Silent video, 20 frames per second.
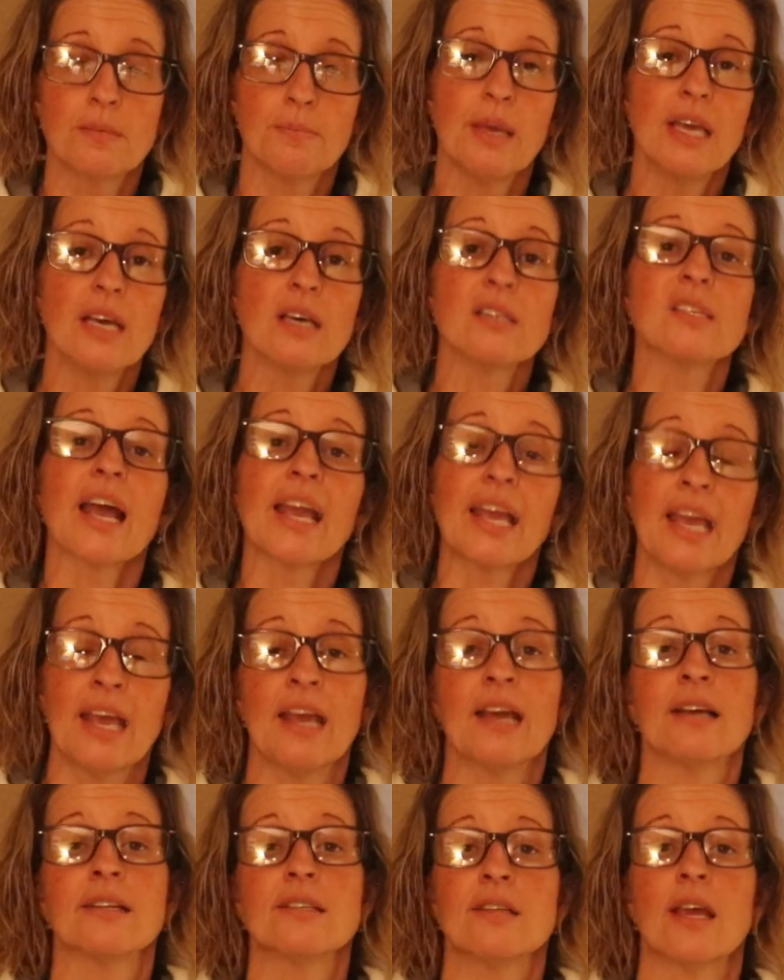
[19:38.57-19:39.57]
because I
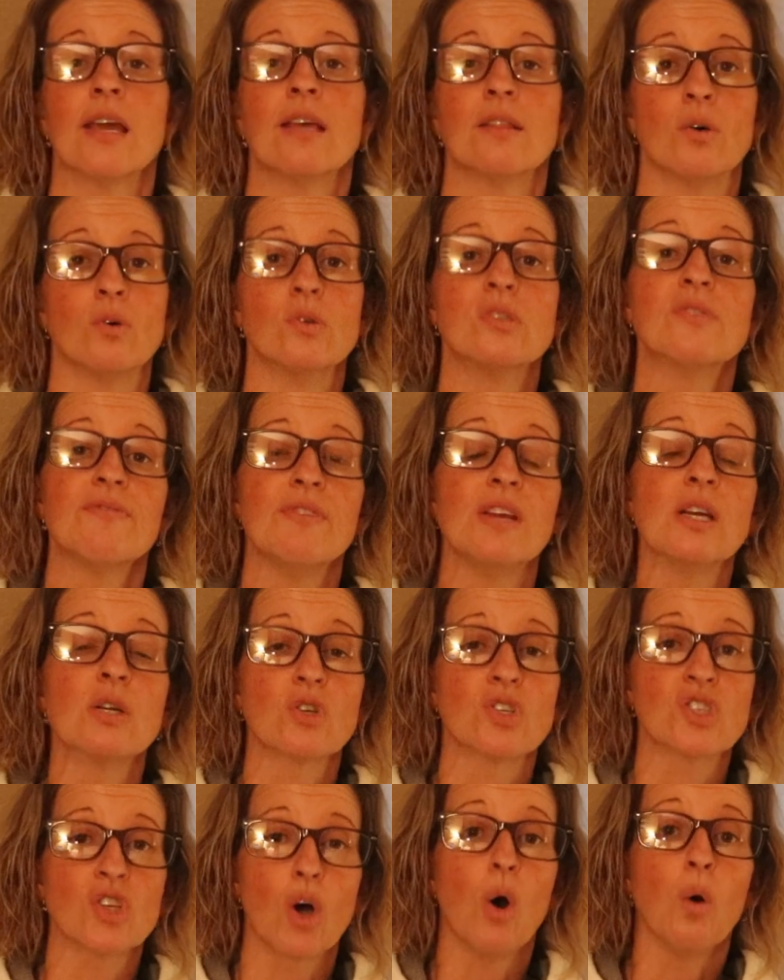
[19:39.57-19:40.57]
can't take those fears